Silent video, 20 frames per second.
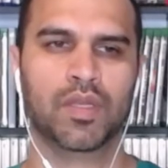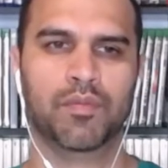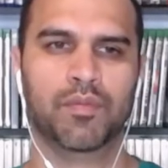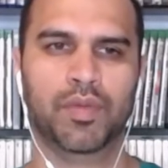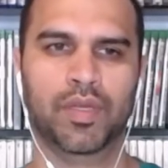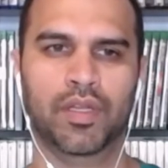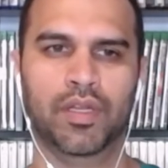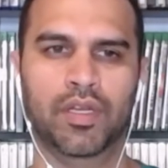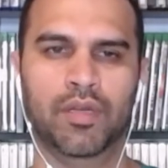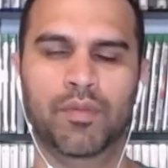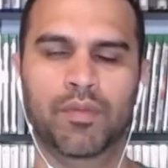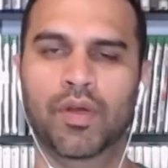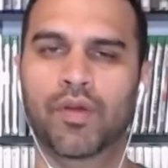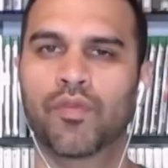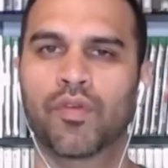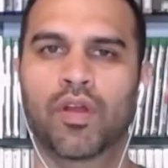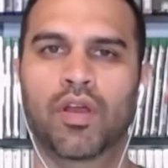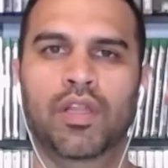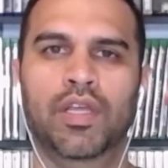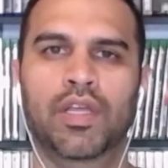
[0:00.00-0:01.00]
But
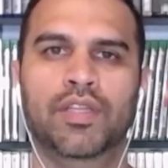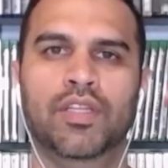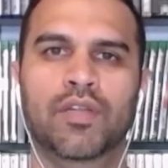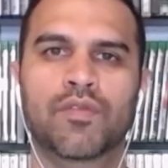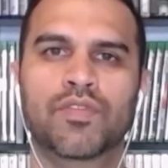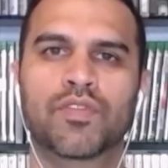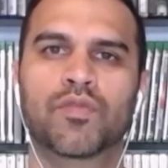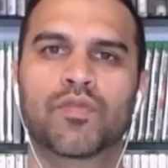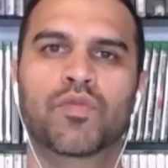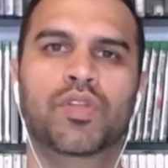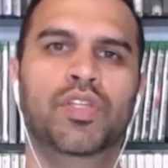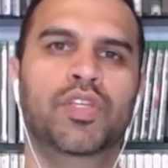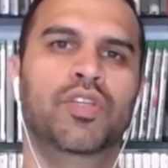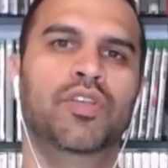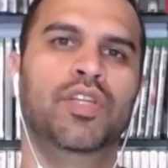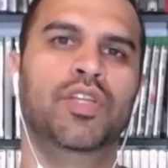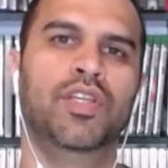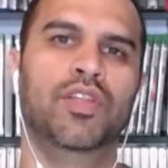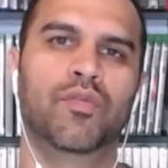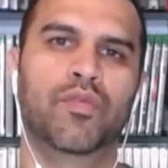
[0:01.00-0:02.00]
overall, I thought it was a really
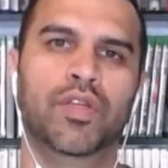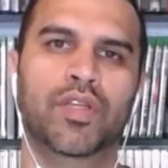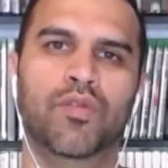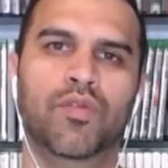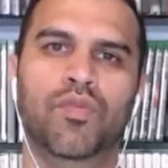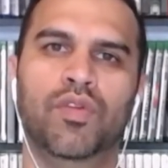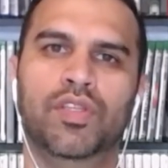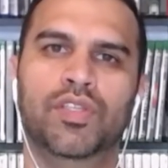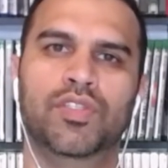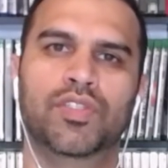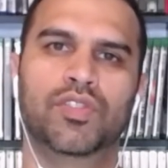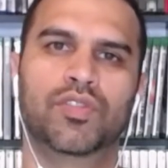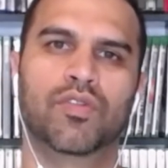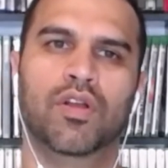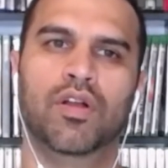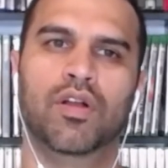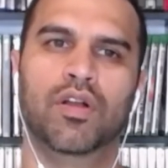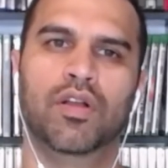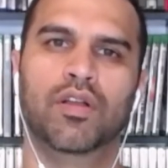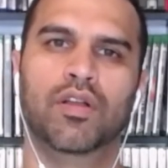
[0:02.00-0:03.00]
good E3, really
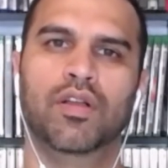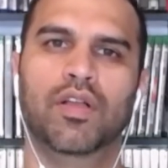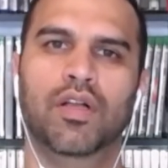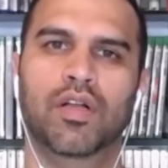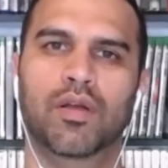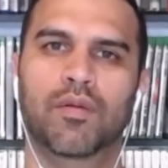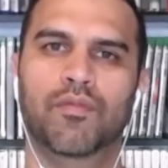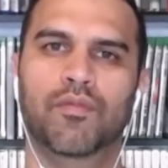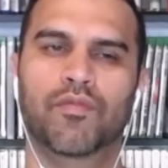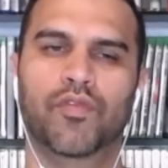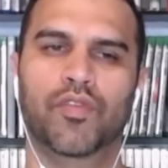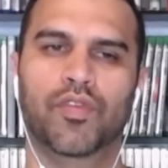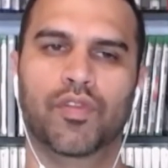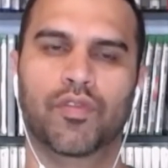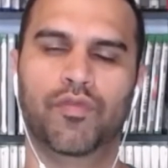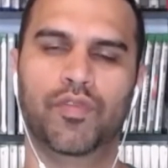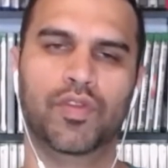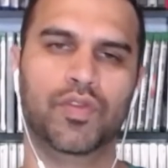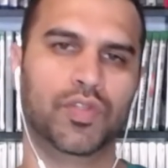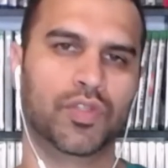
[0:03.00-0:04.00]
strong for the
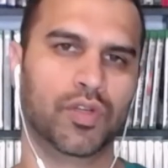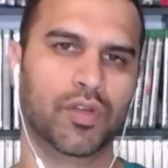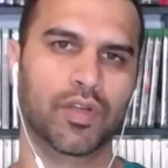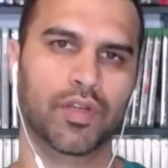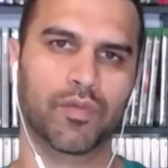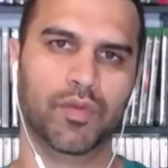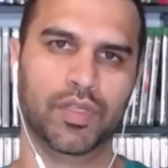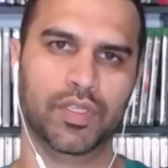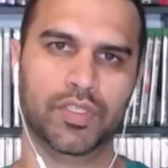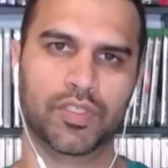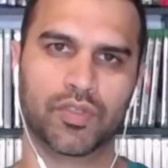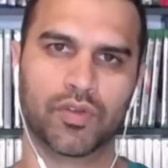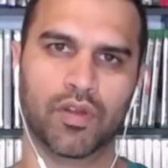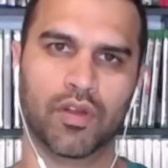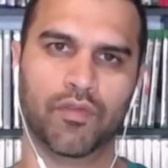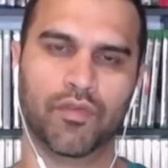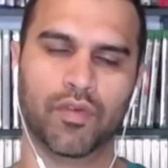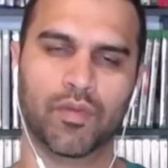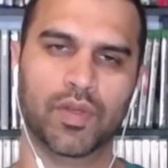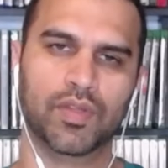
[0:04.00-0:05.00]
future and really
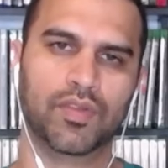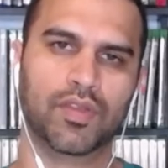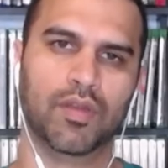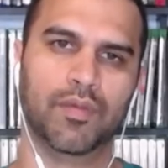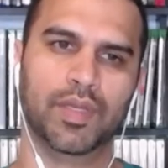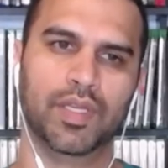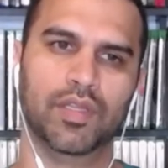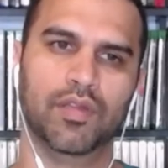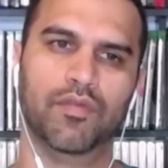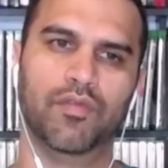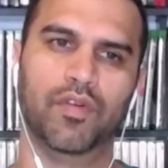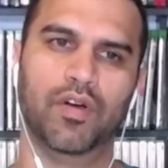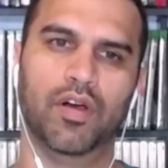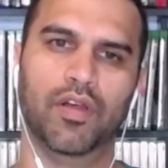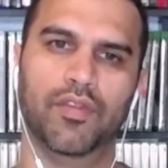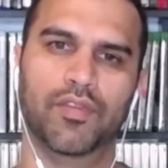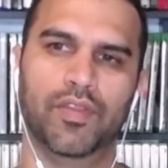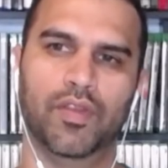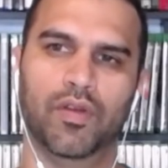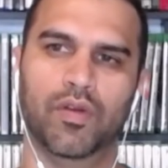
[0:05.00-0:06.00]
strong for what's coming in the
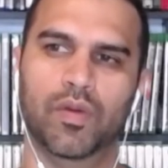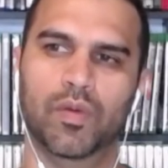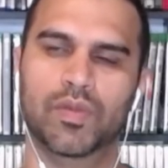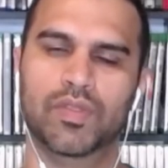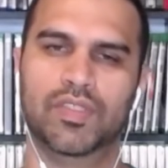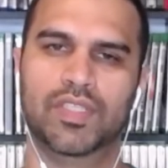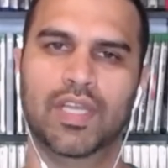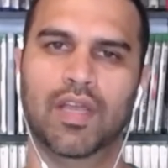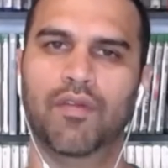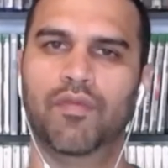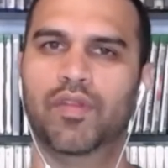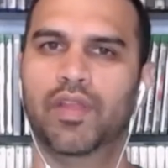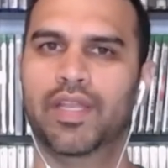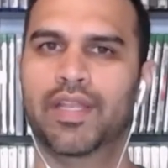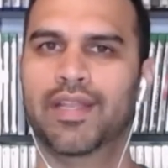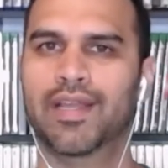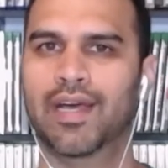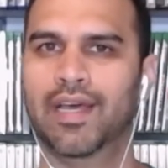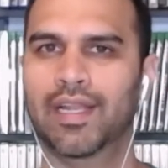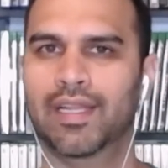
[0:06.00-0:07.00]
fall. So it was definitely
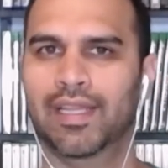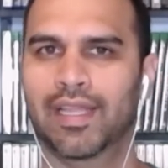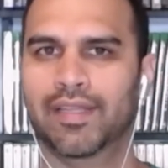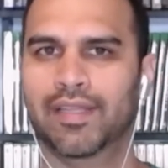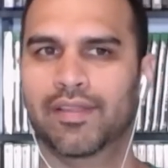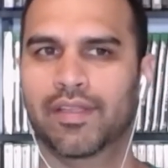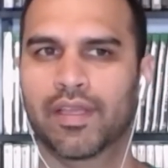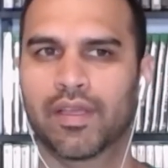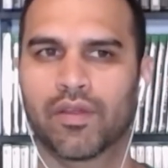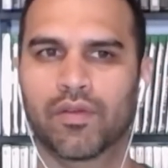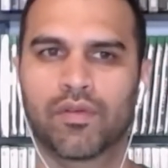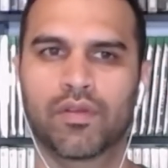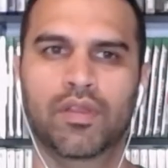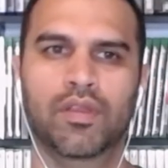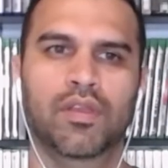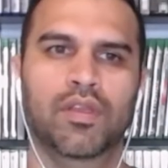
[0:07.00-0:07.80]
not a letdown.